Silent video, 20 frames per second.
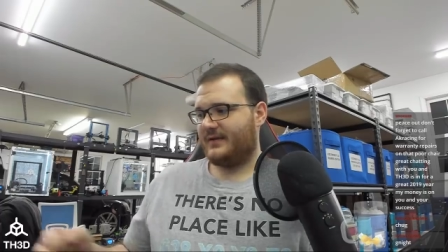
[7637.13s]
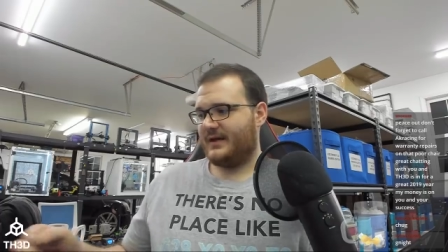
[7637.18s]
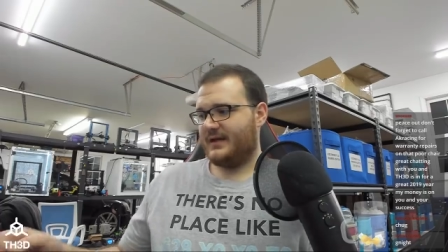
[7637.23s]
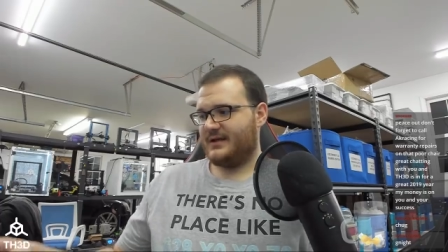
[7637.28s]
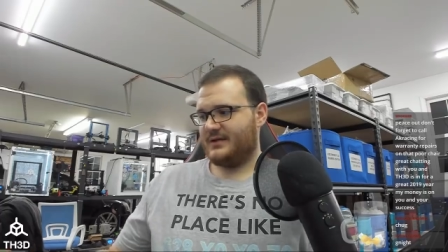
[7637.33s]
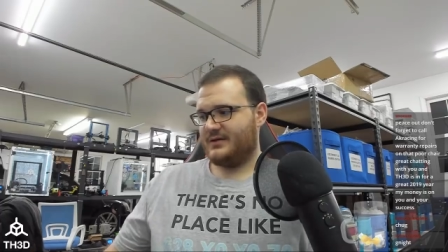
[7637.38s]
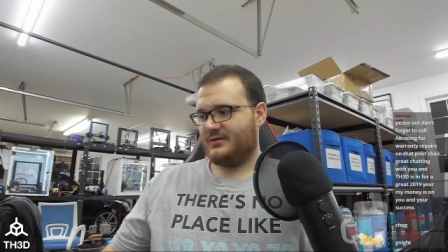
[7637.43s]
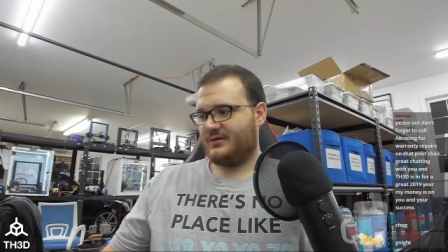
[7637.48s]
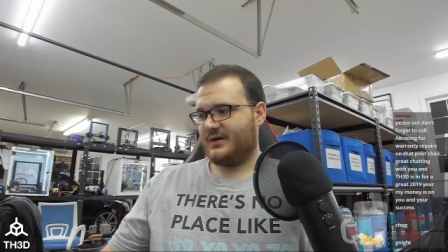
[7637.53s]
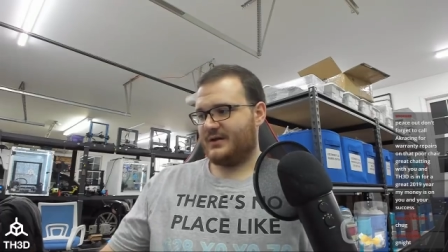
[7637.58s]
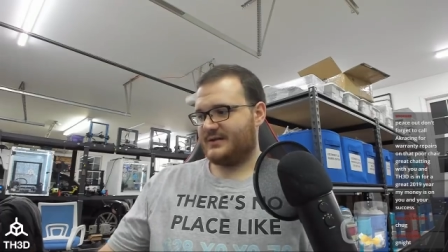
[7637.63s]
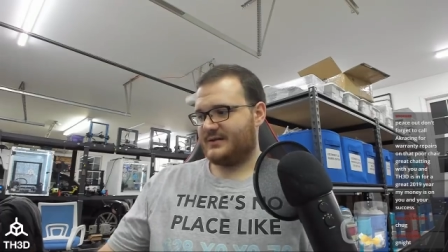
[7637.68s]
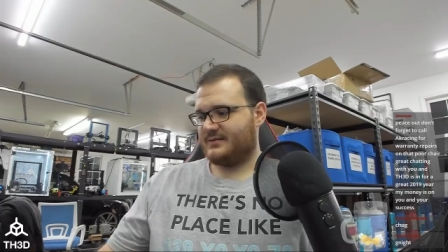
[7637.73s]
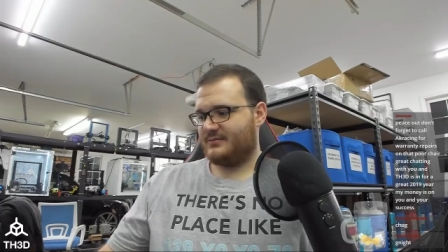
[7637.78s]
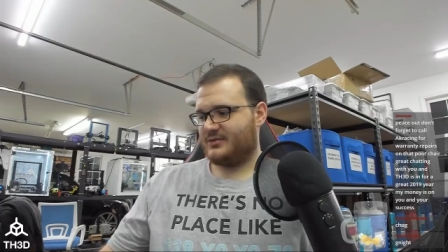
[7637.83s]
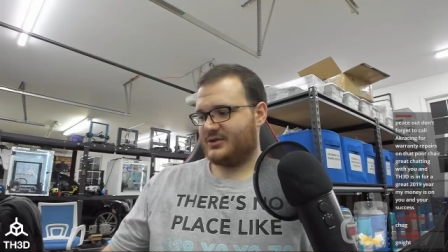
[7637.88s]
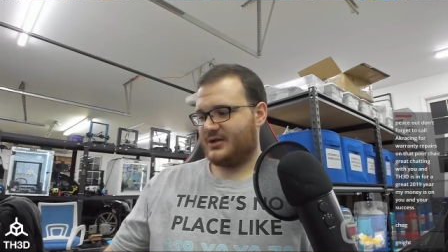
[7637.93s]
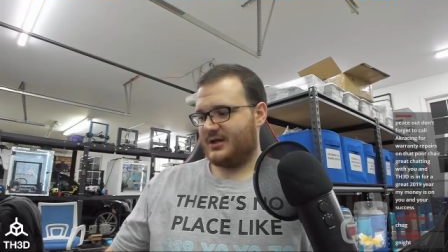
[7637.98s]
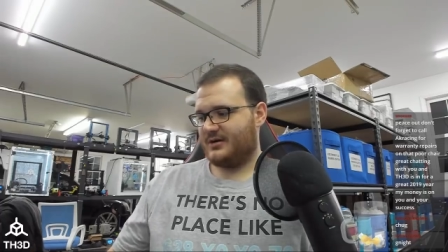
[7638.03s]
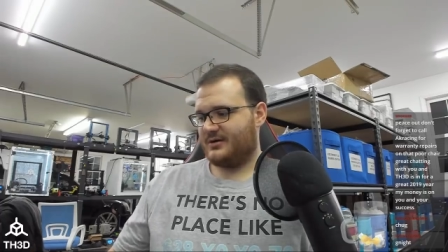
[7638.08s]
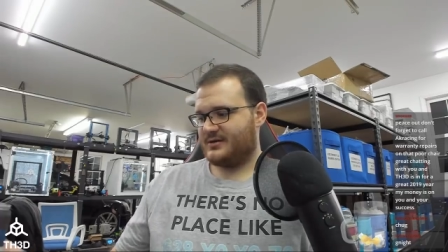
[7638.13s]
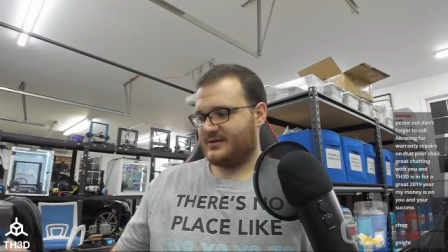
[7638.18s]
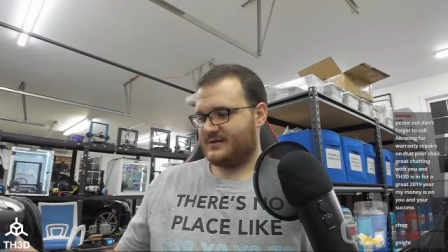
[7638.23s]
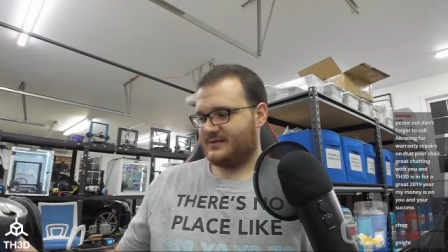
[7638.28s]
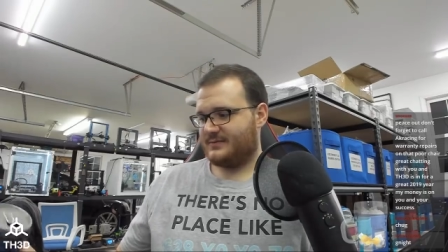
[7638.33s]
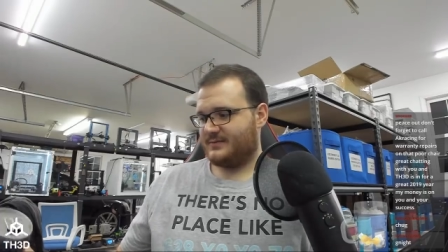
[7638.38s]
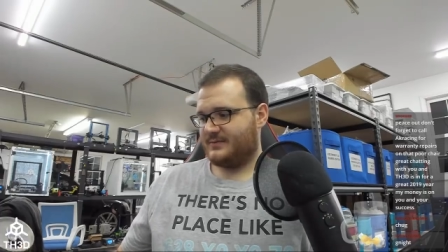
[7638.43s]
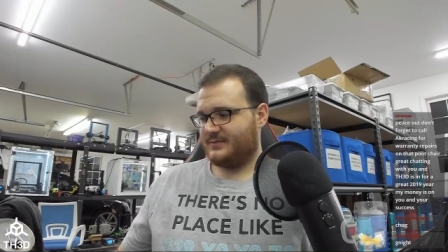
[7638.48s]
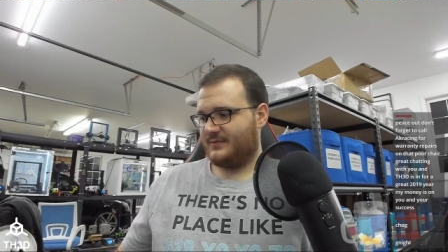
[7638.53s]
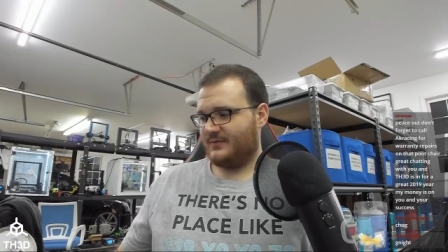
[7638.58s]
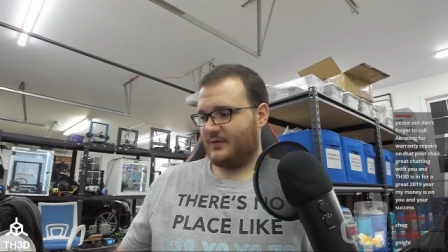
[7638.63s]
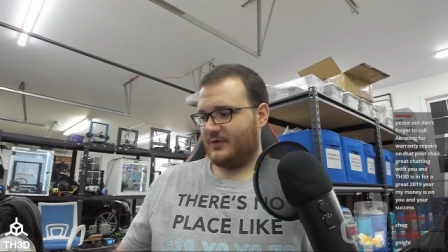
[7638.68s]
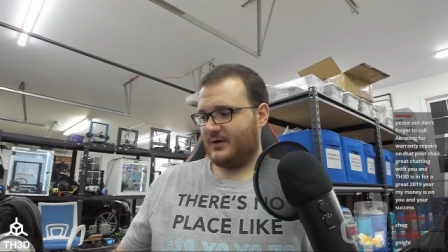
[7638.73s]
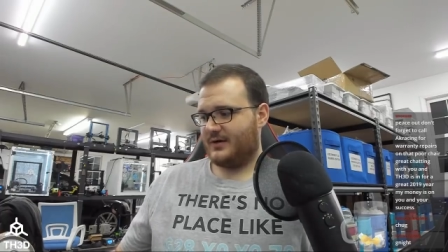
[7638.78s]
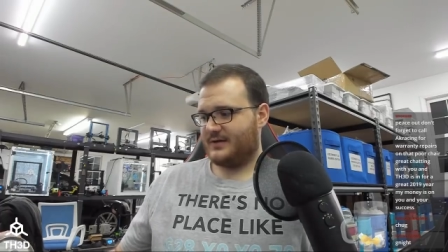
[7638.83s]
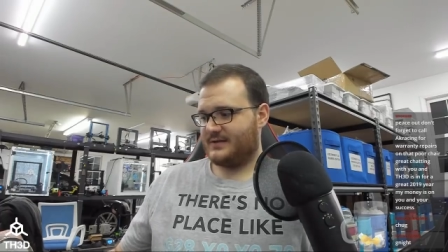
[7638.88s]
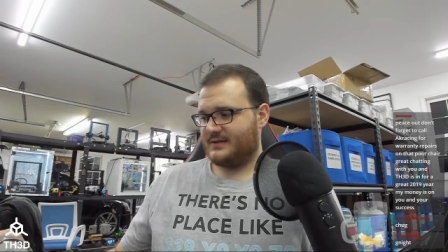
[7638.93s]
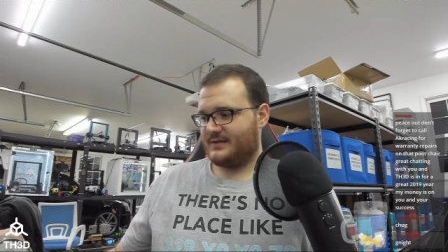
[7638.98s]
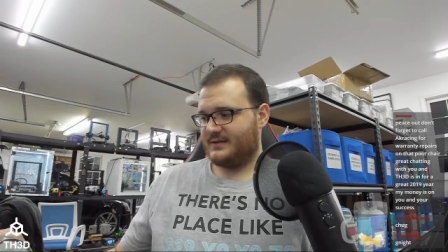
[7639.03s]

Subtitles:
can do custom chairs for us.